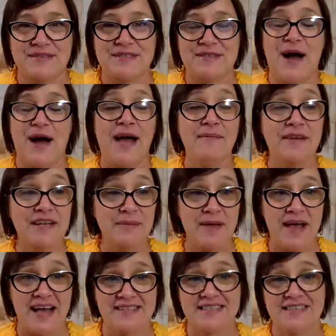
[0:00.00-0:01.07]
So I'm going to
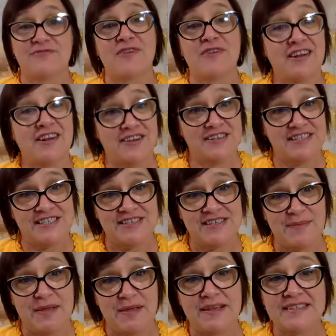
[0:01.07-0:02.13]
pass it right on to you, Debbie,